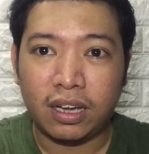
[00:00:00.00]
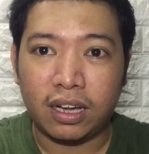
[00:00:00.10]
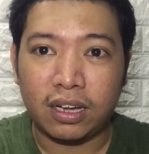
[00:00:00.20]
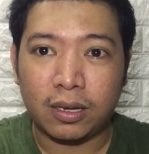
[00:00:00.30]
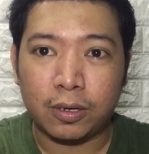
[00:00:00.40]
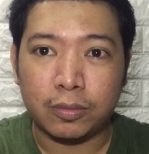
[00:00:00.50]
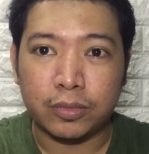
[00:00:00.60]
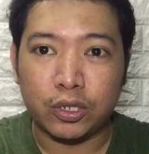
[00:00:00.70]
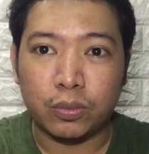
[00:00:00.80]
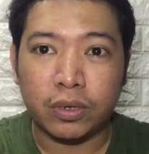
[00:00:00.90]

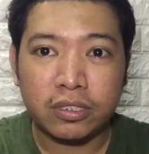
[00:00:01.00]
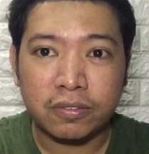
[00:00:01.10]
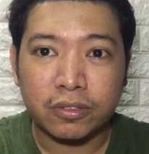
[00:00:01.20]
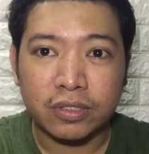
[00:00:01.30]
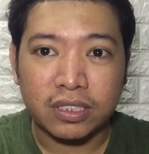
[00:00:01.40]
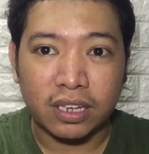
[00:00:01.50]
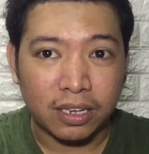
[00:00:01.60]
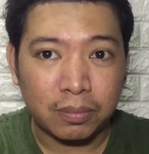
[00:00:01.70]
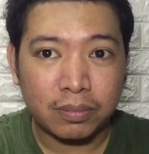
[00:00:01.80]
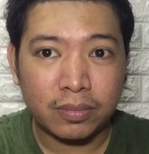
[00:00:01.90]
wonderful
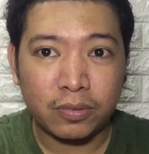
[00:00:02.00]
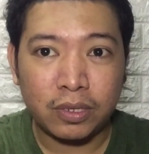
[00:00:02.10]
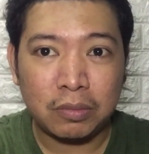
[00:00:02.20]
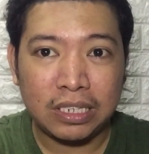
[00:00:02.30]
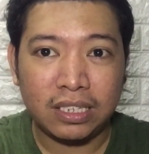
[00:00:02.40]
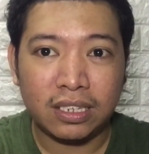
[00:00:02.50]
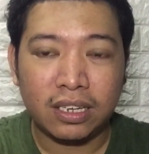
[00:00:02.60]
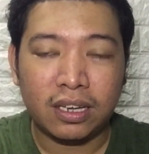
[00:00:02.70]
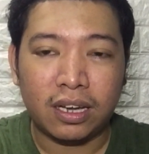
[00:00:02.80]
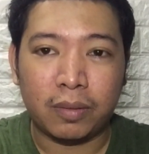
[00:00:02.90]
time with me
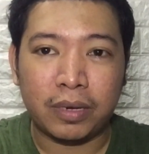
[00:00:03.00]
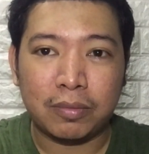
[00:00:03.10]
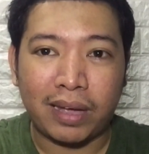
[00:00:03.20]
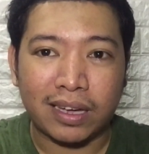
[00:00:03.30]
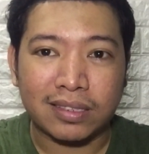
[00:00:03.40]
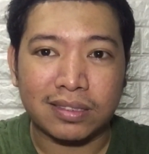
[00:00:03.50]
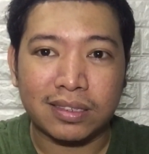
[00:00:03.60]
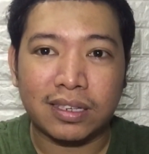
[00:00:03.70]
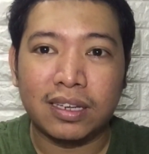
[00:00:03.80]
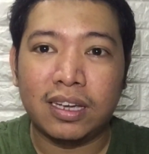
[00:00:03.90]

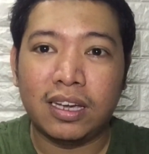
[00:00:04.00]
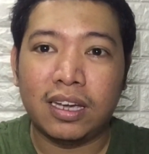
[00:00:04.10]
unboxing.